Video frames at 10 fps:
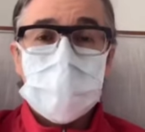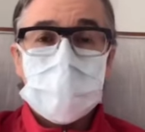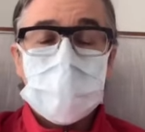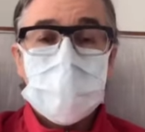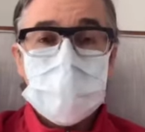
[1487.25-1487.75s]

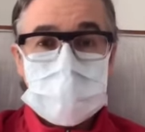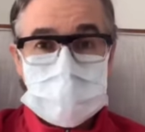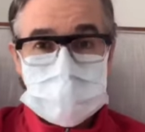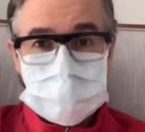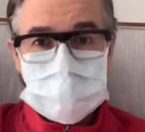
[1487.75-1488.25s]
socially
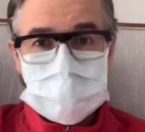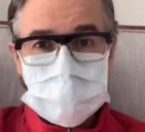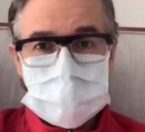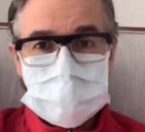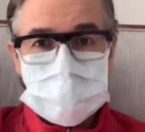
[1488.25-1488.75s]

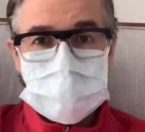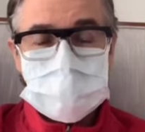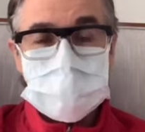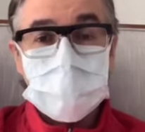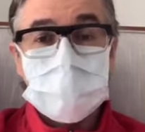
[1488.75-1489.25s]
responsible. It
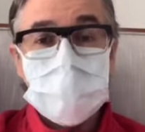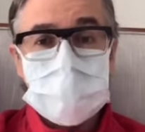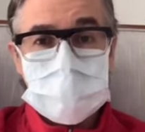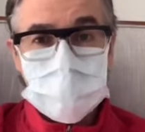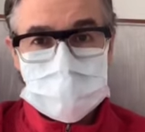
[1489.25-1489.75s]
is the
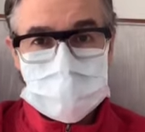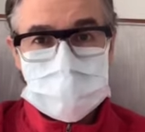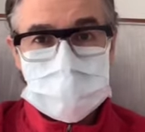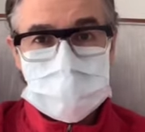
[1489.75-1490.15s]
right thing to do.